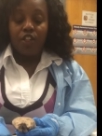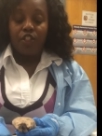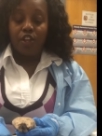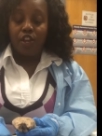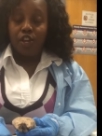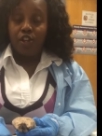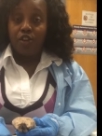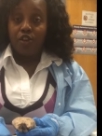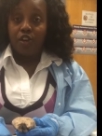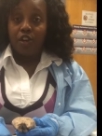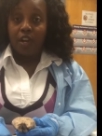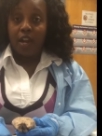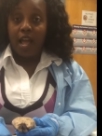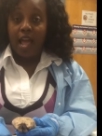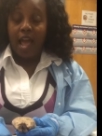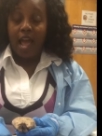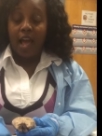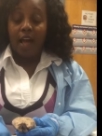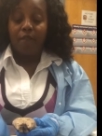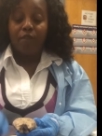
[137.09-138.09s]
Then you're going to
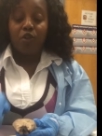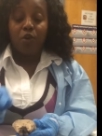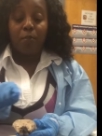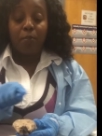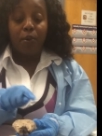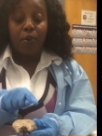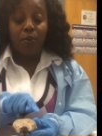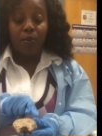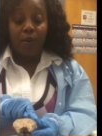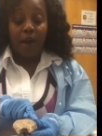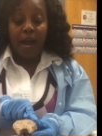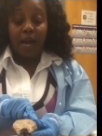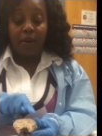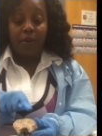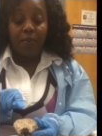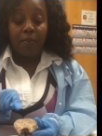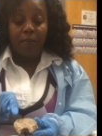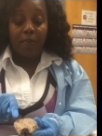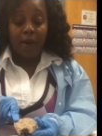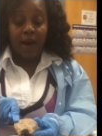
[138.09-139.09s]
have your
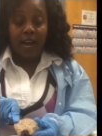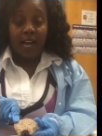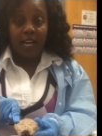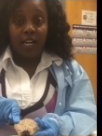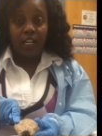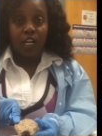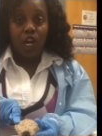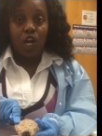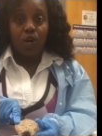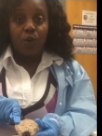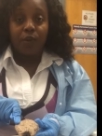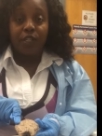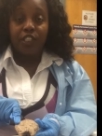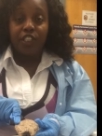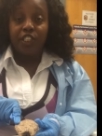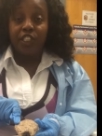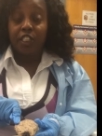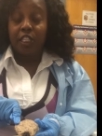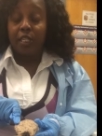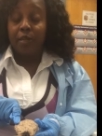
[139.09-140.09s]
parietal brain,
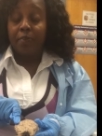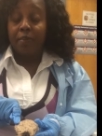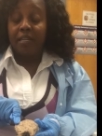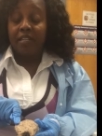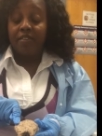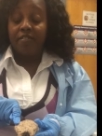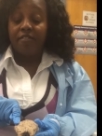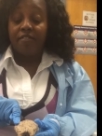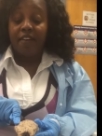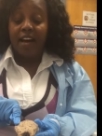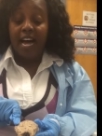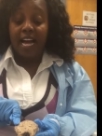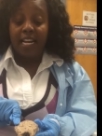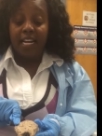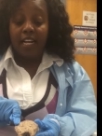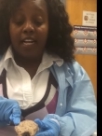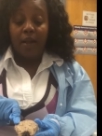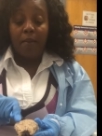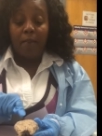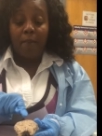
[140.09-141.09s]
which is going to be
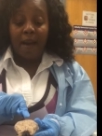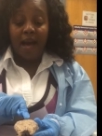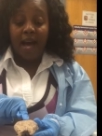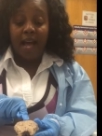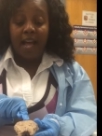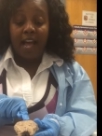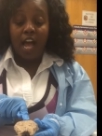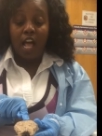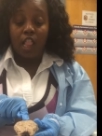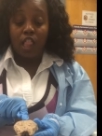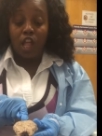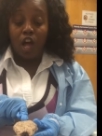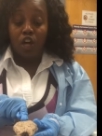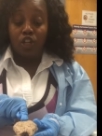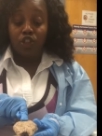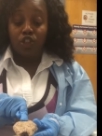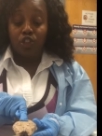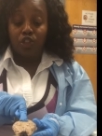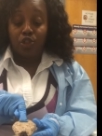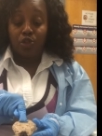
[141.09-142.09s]
divided by a
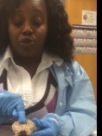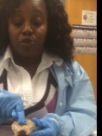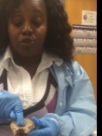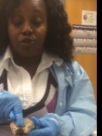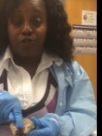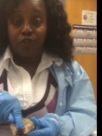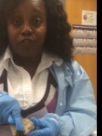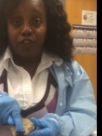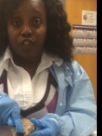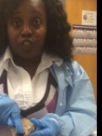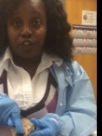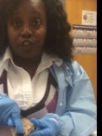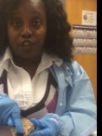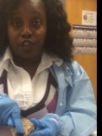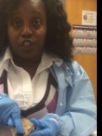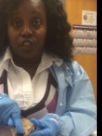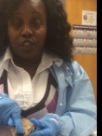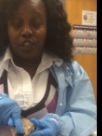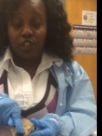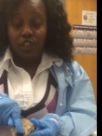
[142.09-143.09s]
longitudinal
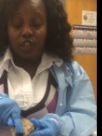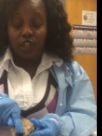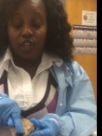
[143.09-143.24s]
fissure,